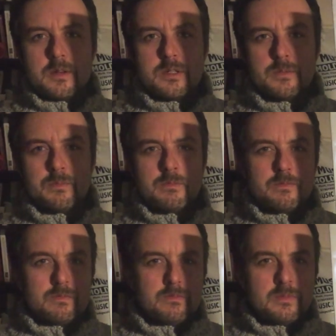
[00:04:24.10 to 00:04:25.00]
Some
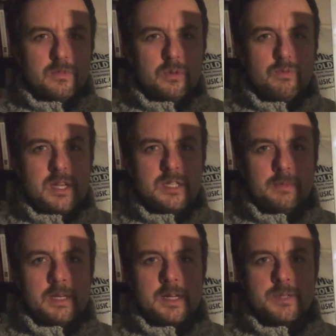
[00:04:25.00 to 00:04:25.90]

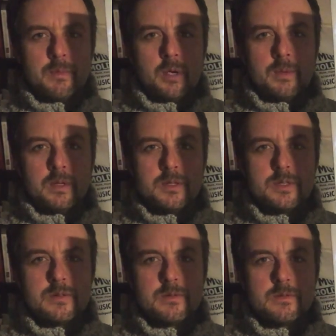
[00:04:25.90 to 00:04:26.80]
reasonably nice
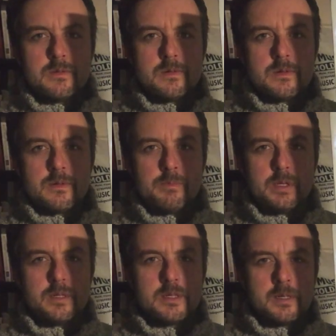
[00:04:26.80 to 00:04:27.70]
moments,
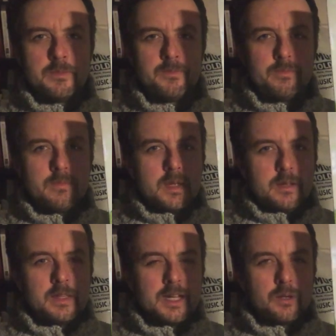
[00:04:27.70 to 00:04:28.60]
but um,
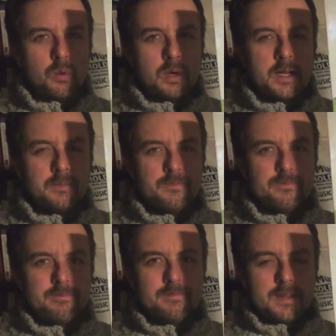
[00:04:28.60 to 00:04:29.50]
they hadn't quite
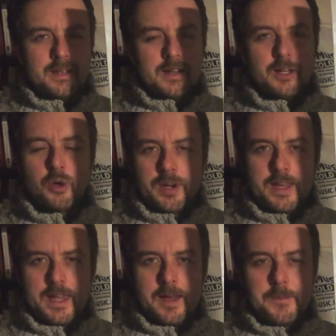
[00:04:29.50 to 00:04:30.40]
got it
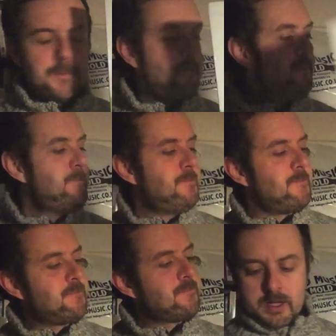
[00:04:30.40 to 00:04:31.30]
yet.
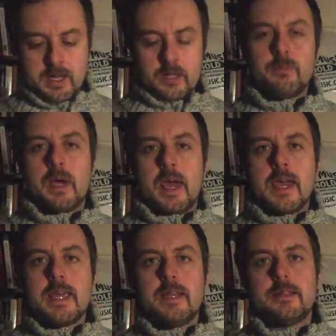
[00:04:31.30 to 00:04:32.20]
Okay, number
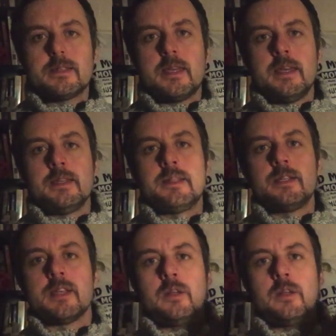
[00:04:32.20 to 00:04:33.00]
eight is this